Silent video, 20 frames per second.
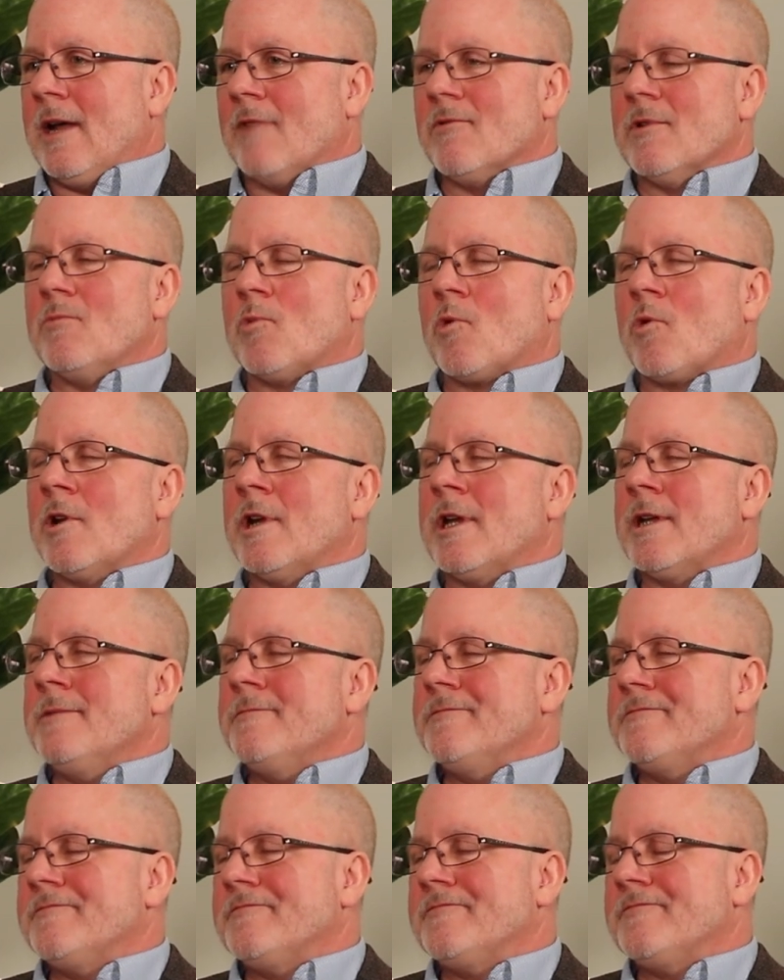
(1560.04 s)
every
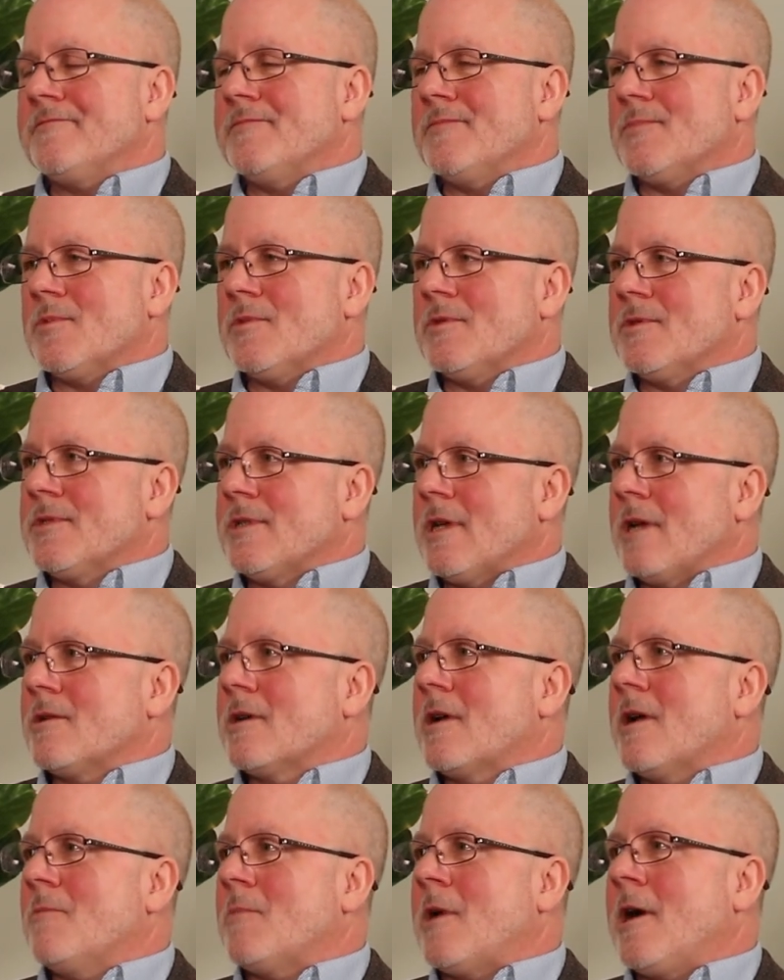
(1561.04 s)
morning, sun
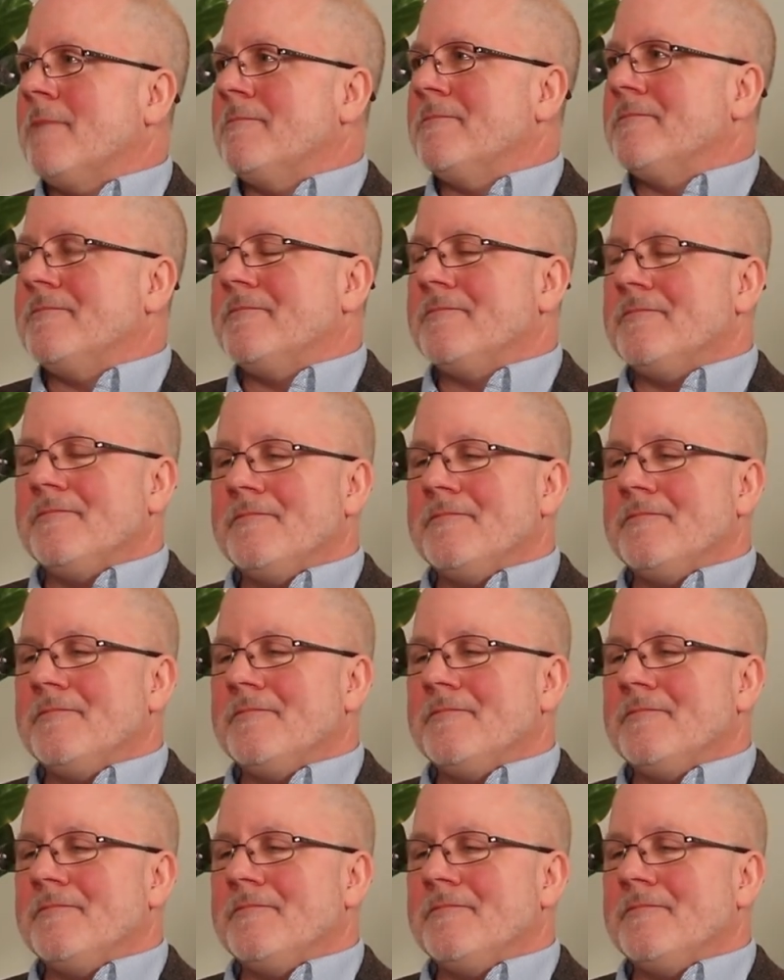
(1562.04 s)
come up,